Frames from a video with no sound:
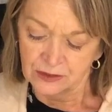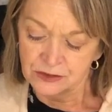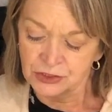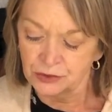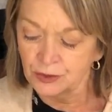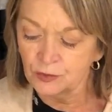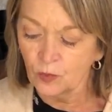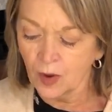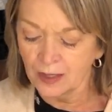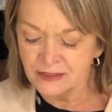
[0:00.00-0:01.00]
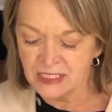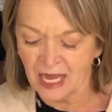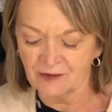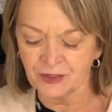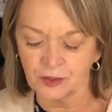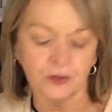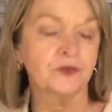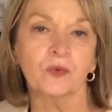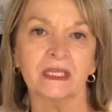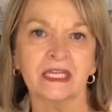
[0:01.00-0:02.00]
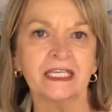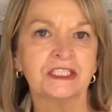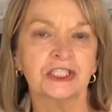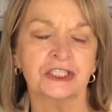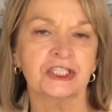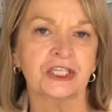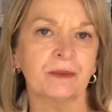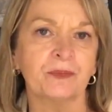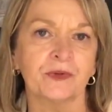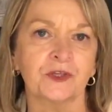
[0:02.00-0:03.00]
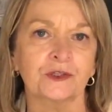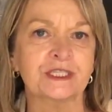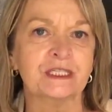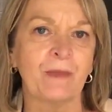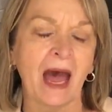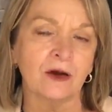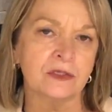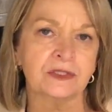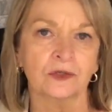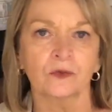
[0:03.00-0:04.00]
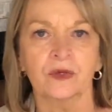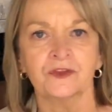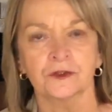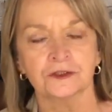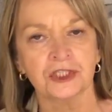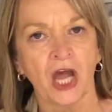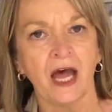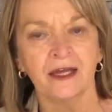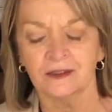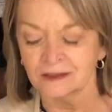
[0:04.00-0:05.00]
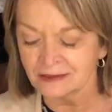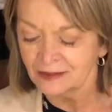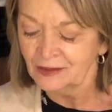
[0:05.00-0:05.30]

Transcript: Do you want to have a good relationship with your spouse or with your child?